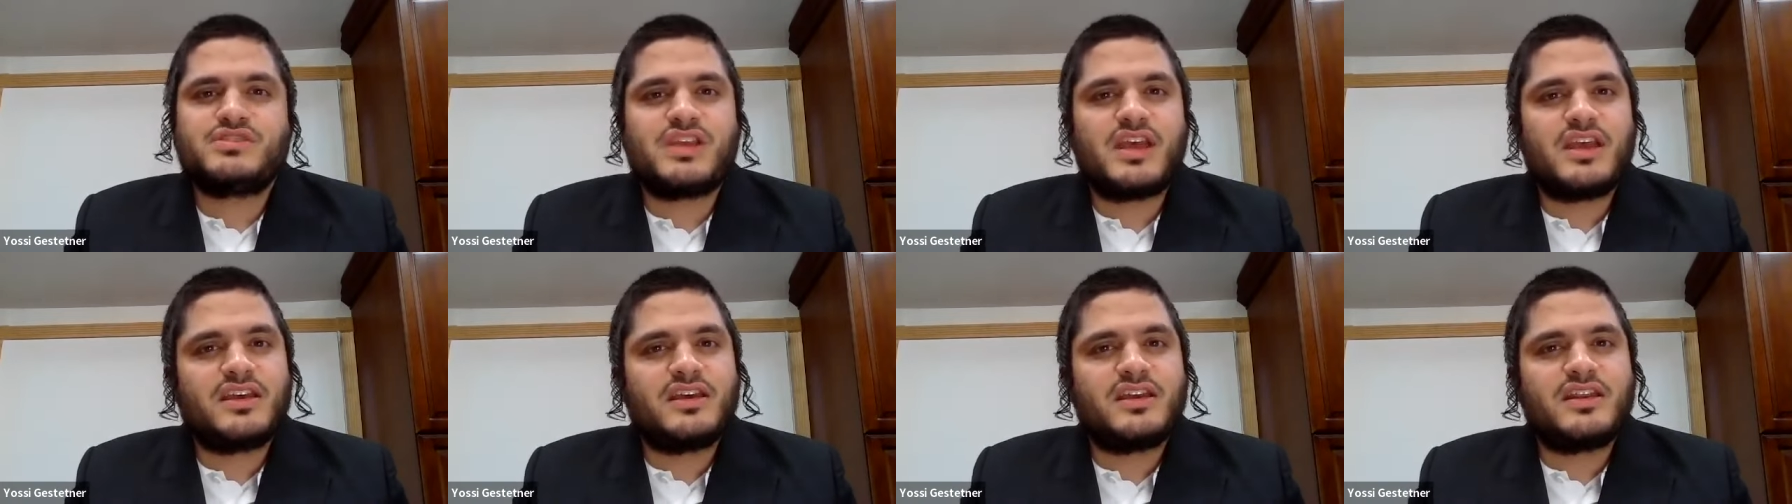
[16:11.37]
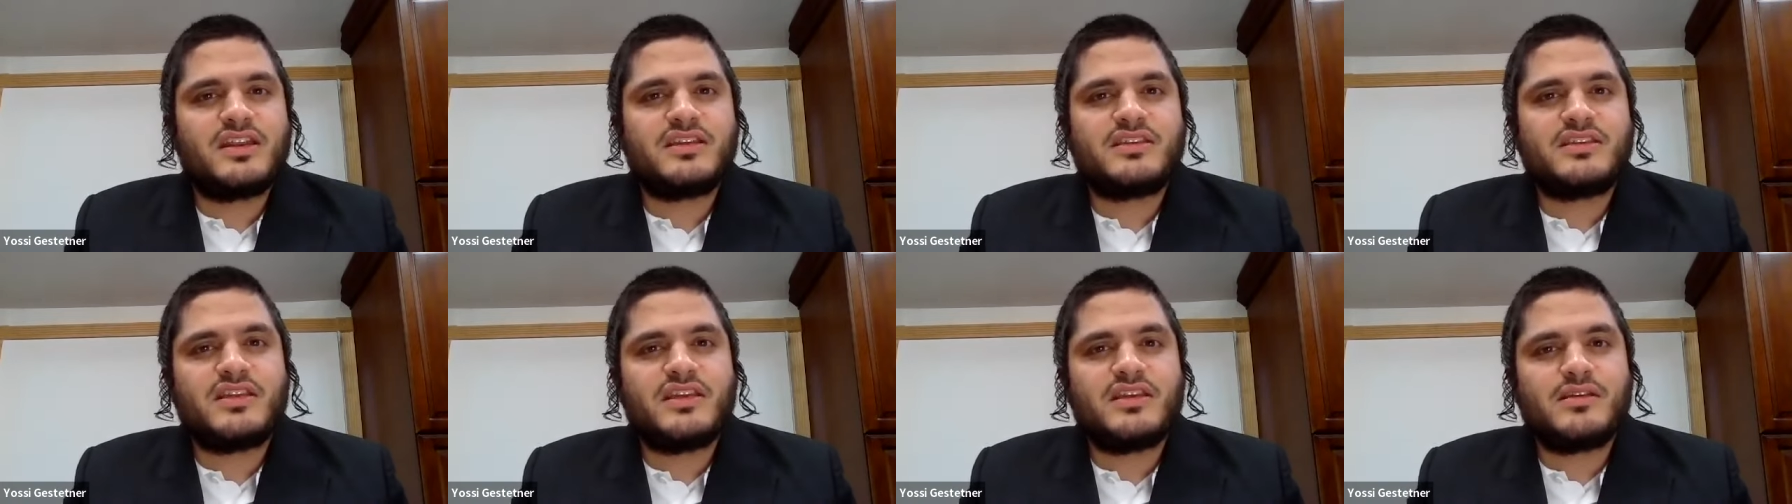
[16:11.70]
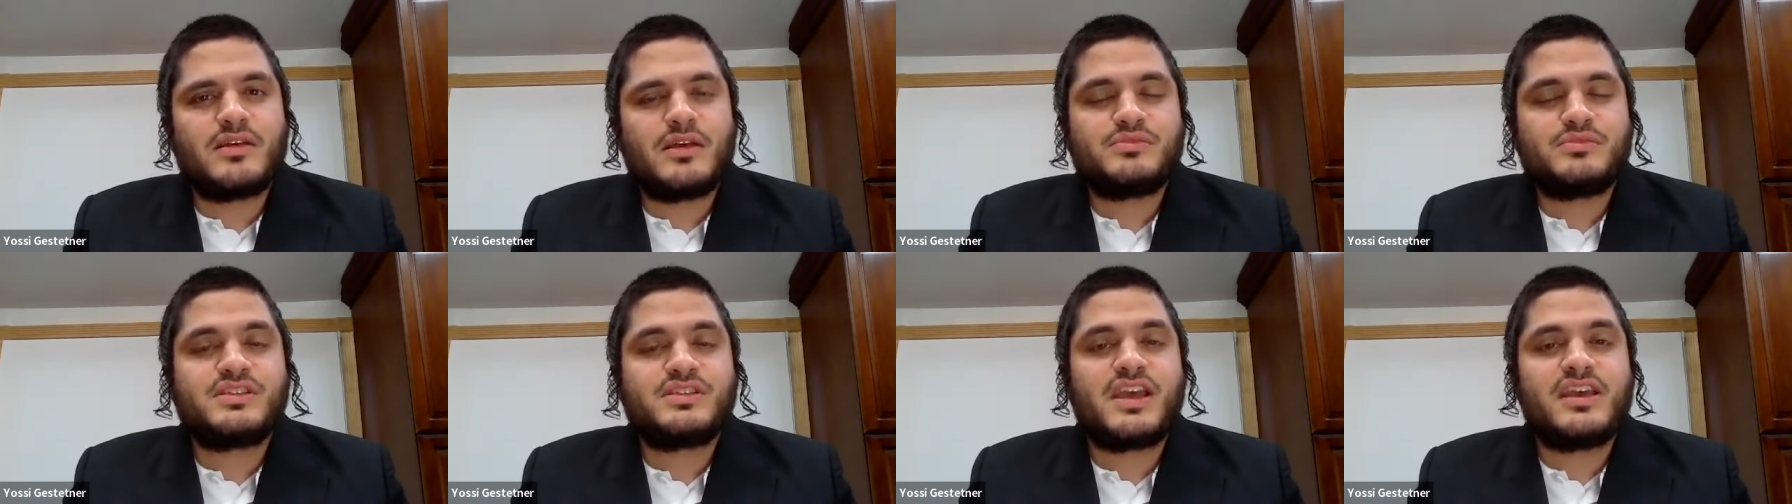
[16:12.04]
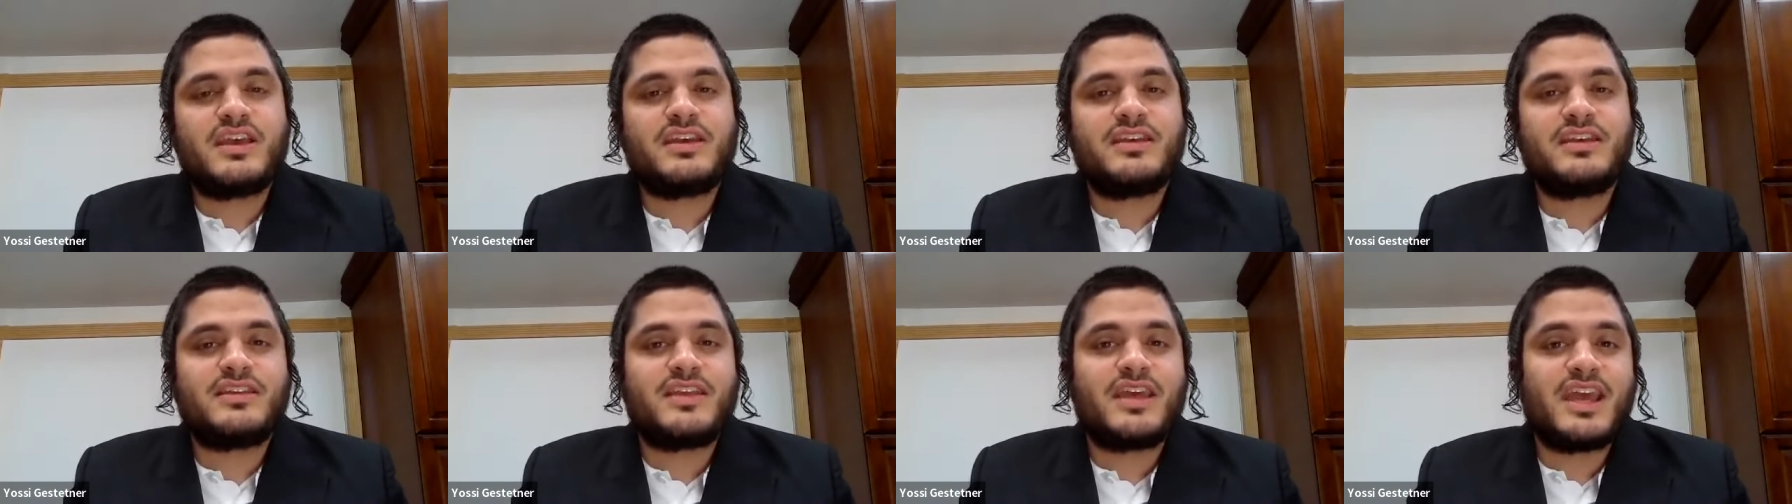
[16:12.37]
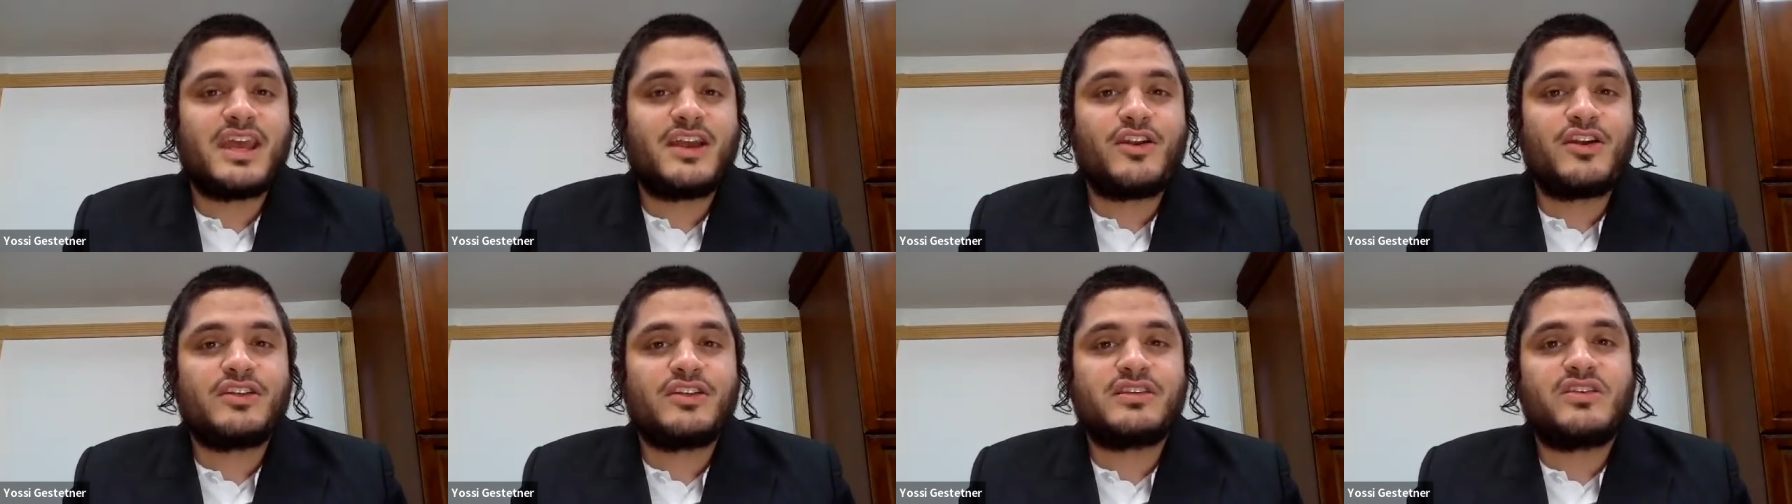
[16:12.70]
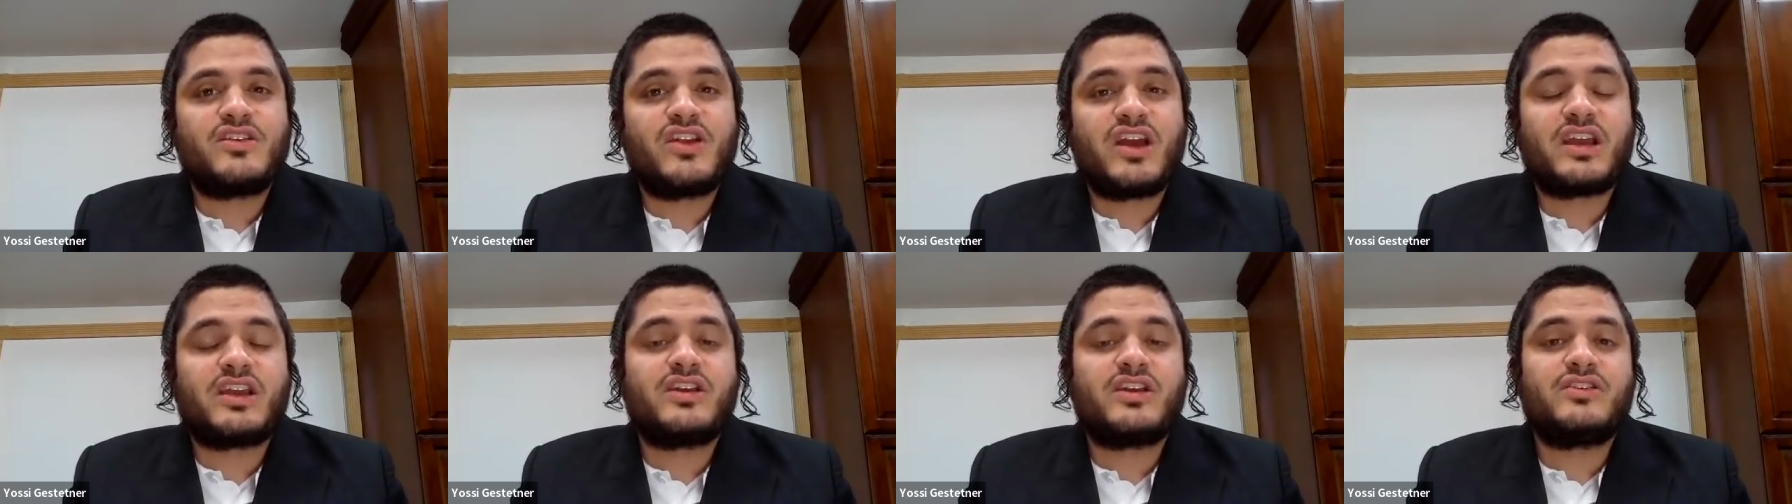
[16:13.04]
saying it, I'm saying it here on
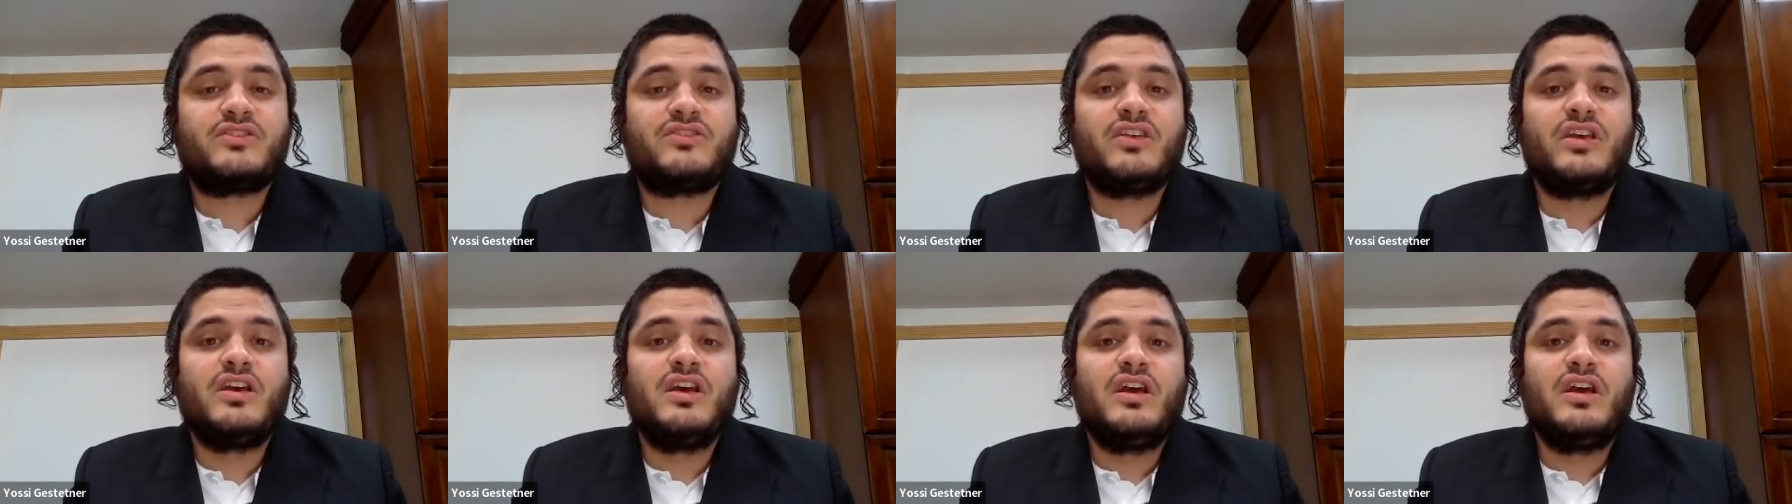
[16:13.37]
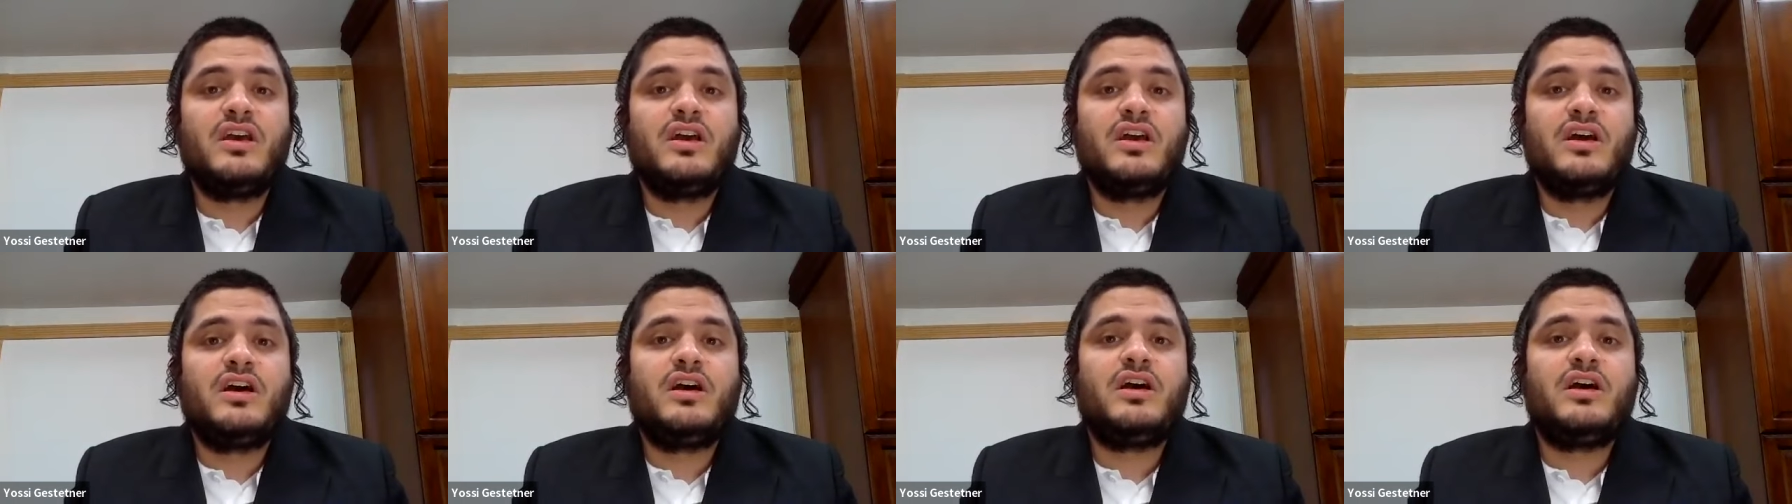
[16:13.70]
the record